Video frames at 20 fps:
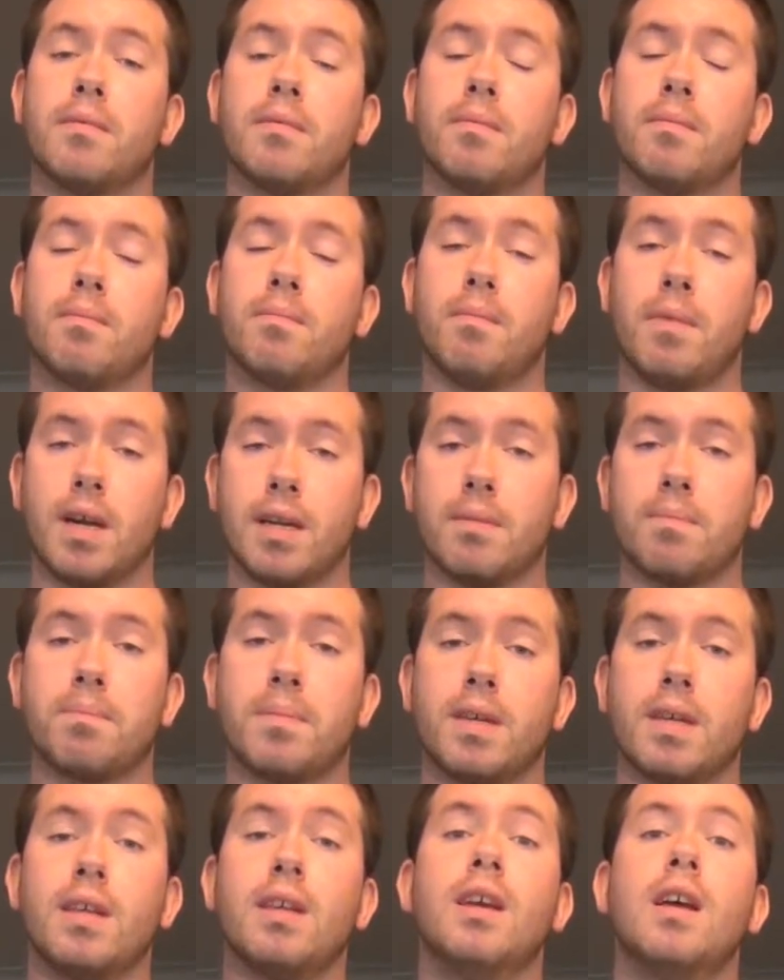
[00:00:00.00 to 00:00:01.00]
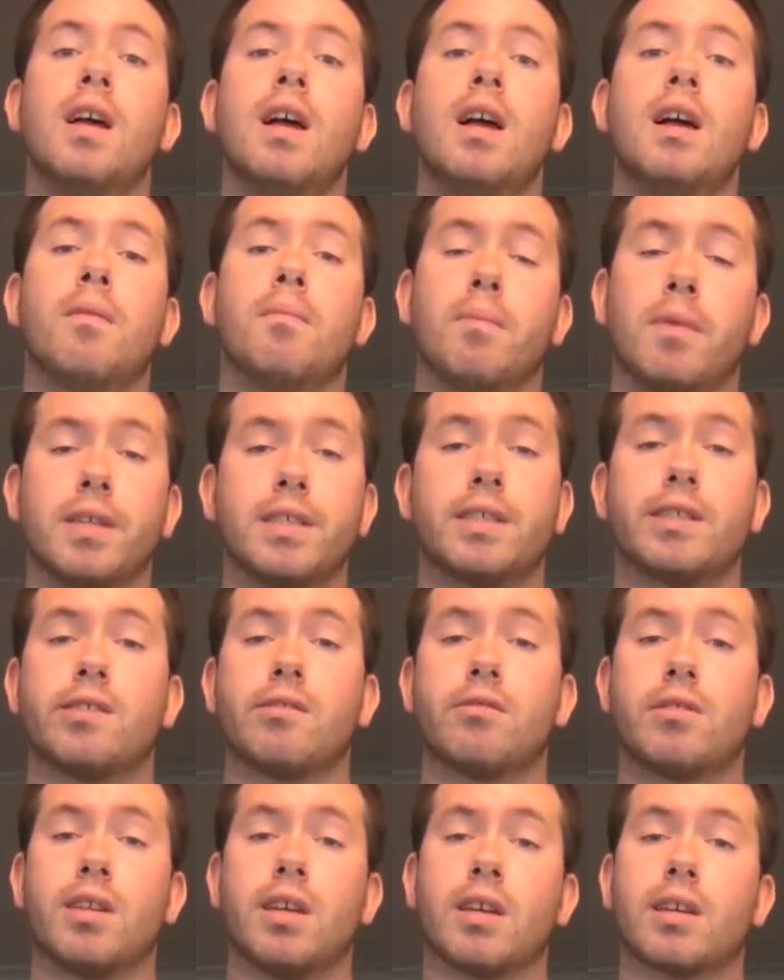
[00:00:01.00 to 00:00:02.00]
might be mites or
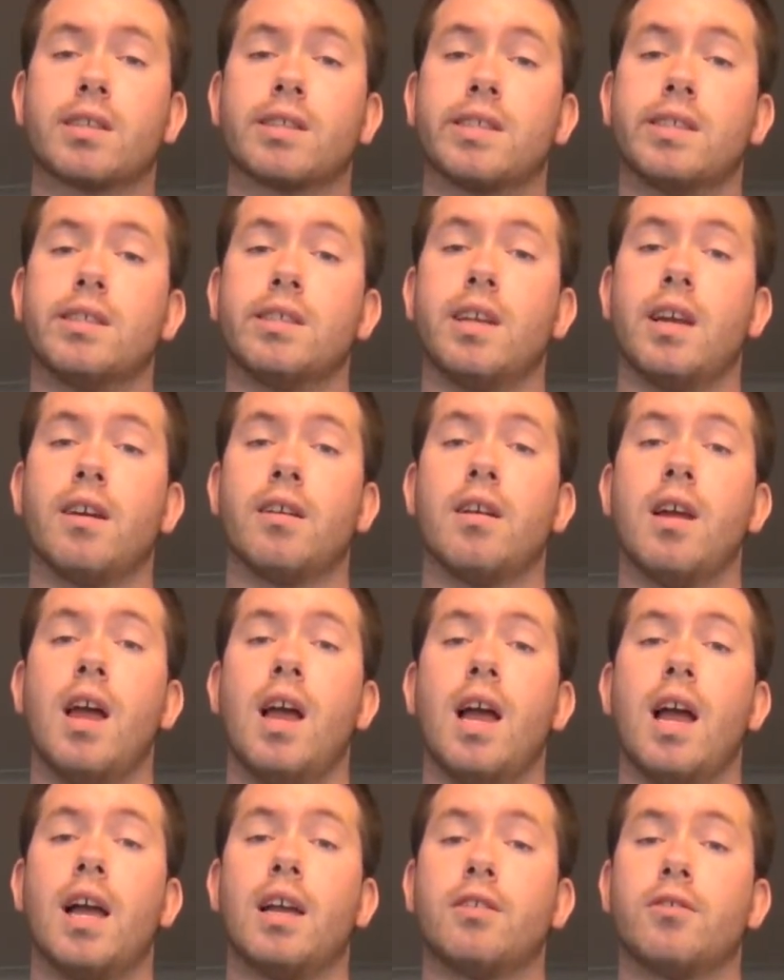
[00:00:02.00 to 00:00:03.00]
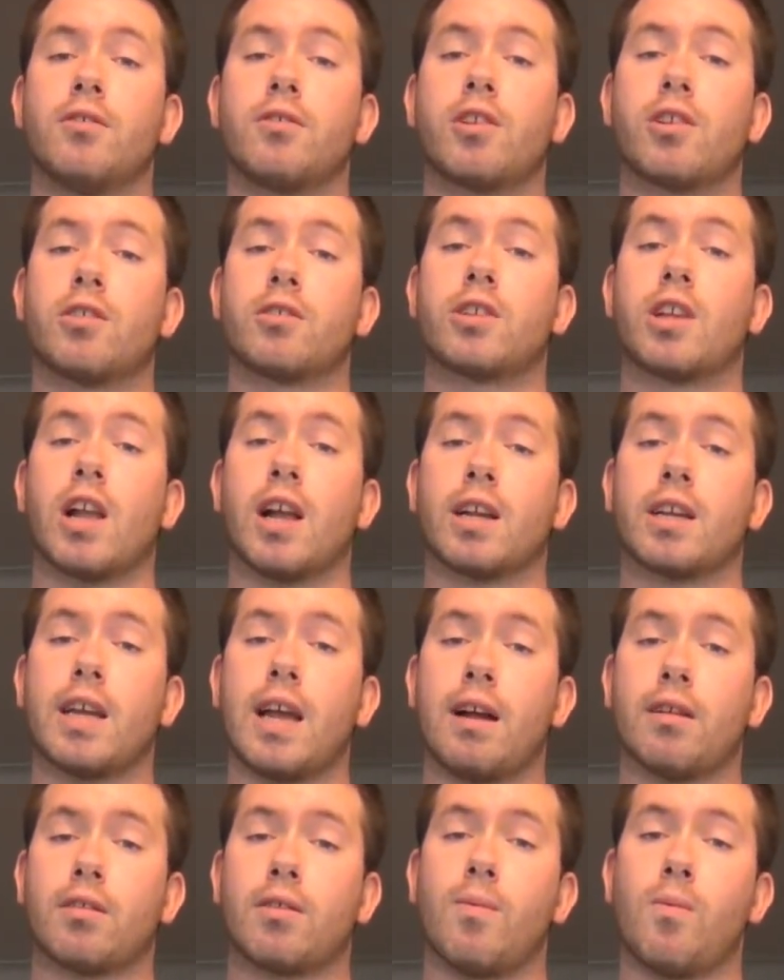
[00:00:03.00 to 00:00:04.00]
ticks in there, and you should check
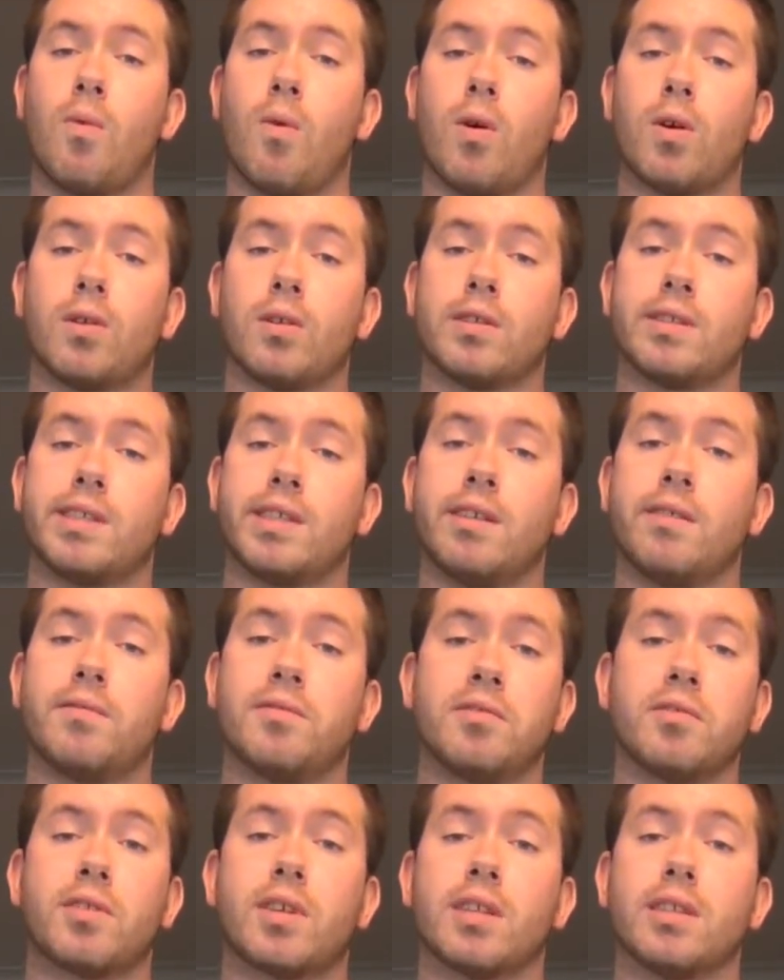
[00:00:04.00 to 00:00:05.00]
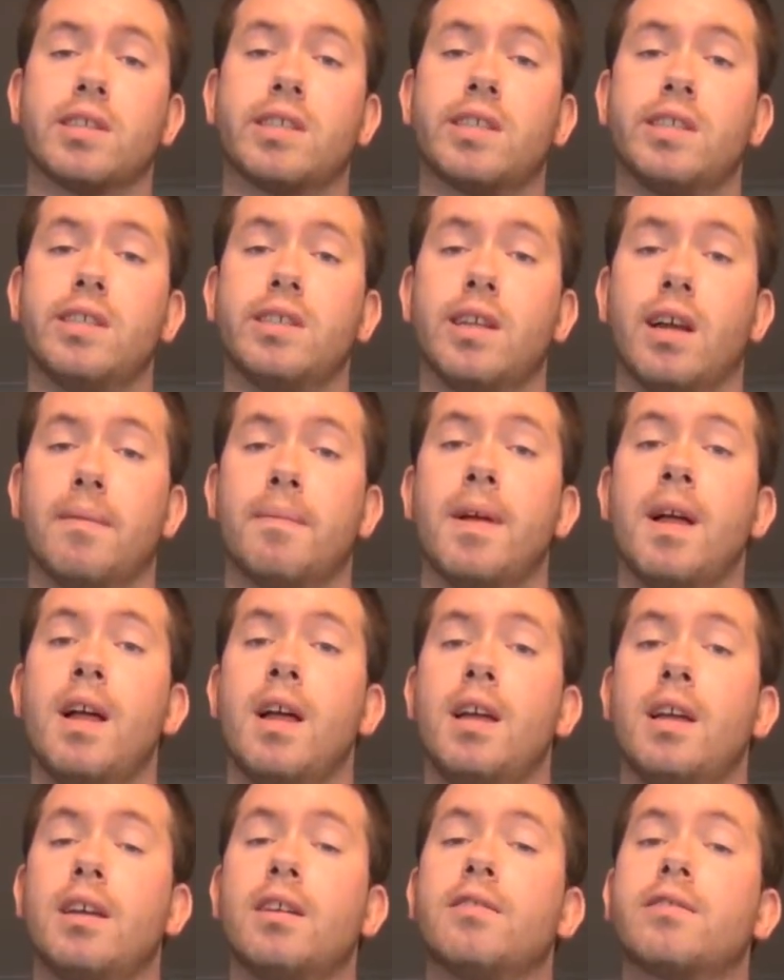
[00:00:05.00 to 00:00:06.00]
out the water, see if you can see them.
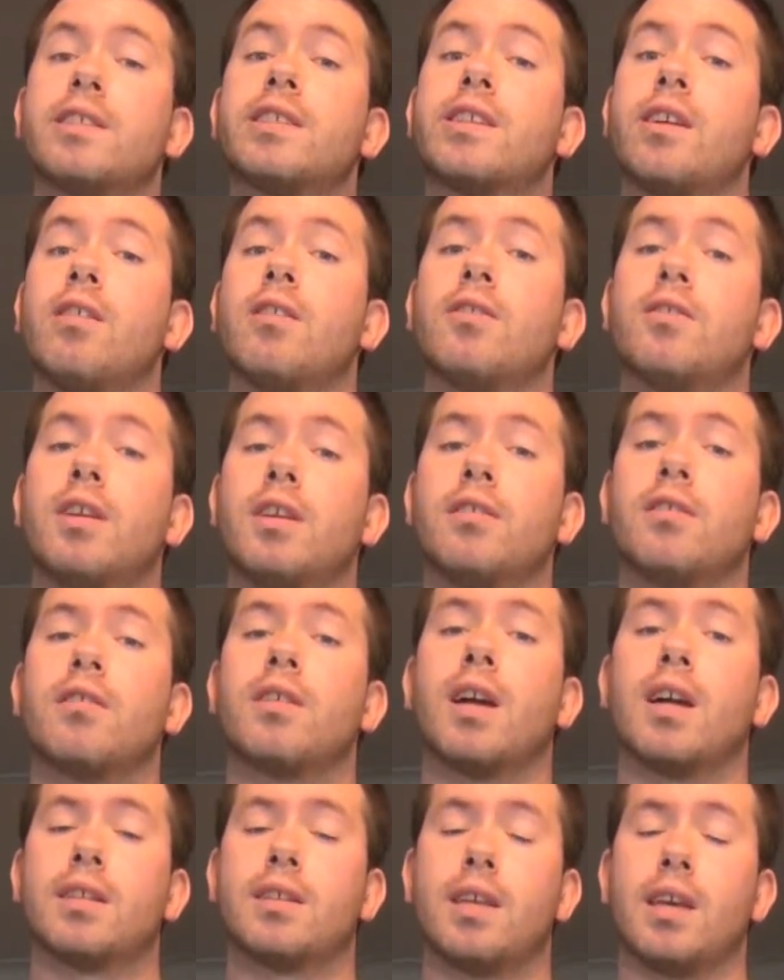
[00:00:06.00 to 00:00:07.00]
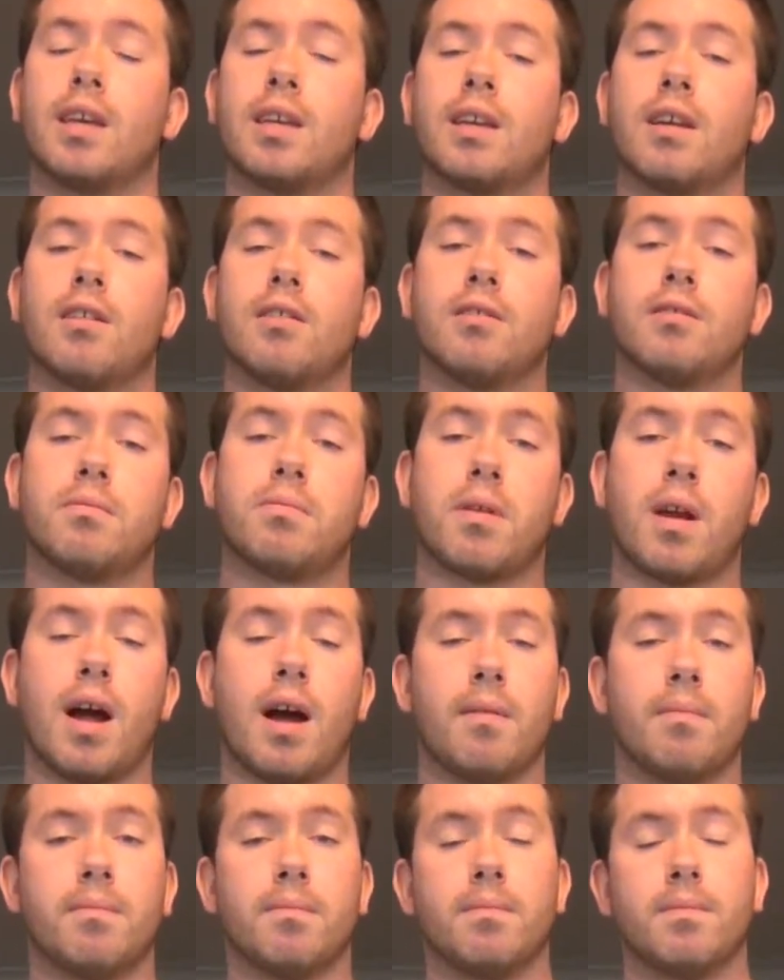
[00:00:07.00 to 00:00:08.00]
If so, then you got to take care of the
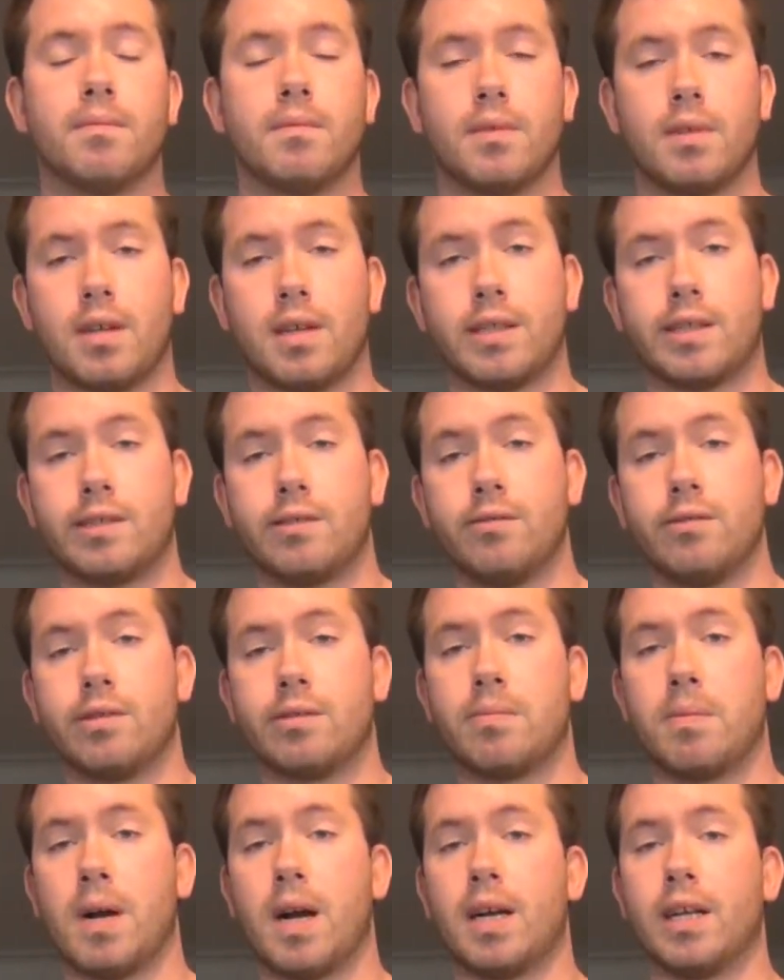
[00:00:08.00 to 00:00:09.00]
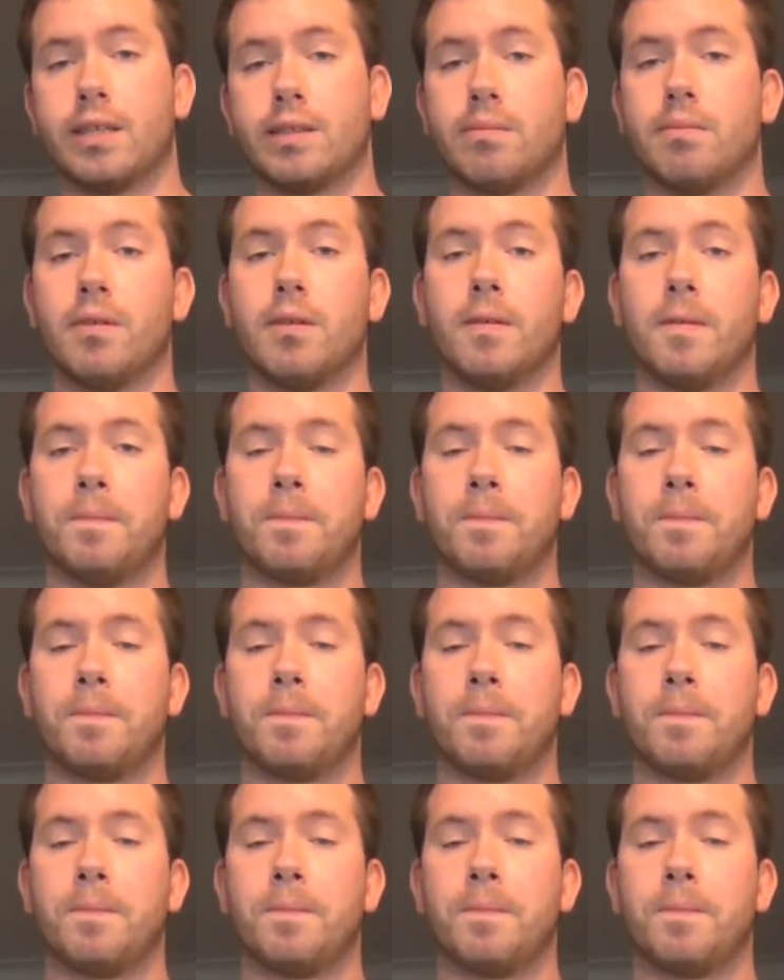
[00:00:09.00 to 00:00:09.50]
problem as soon as possible.